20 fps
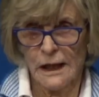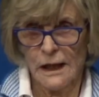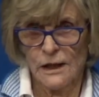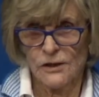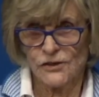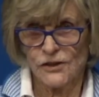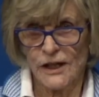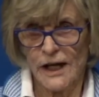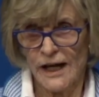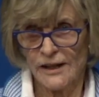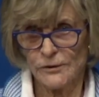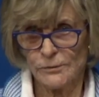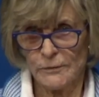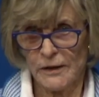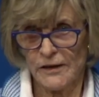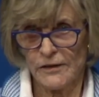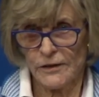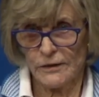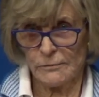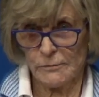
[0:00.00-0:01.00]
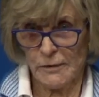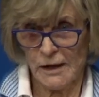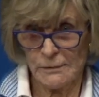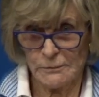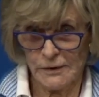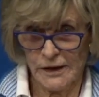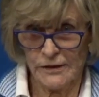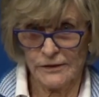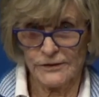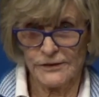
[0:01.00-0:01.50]
she asked my
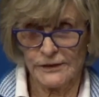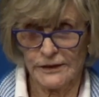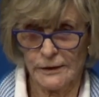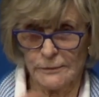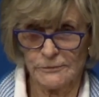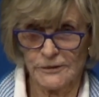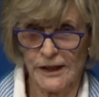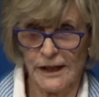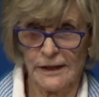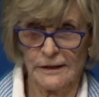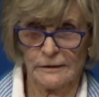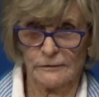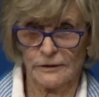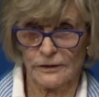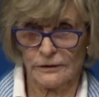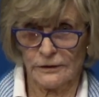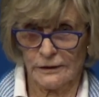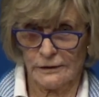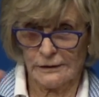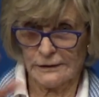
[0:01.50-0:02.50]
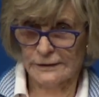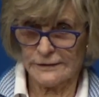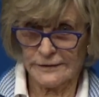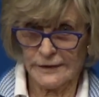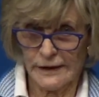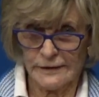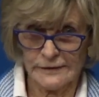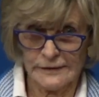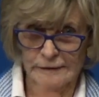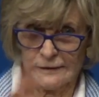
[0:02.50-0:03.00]
mother to come down and look, it's
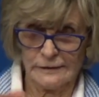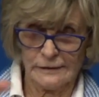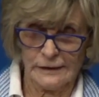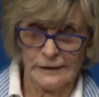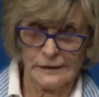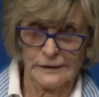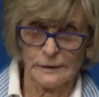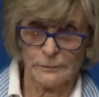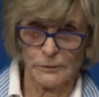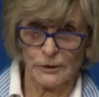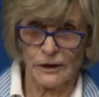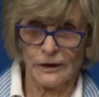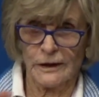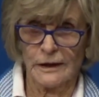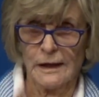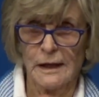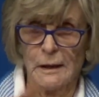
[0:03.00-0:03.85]
not in the book.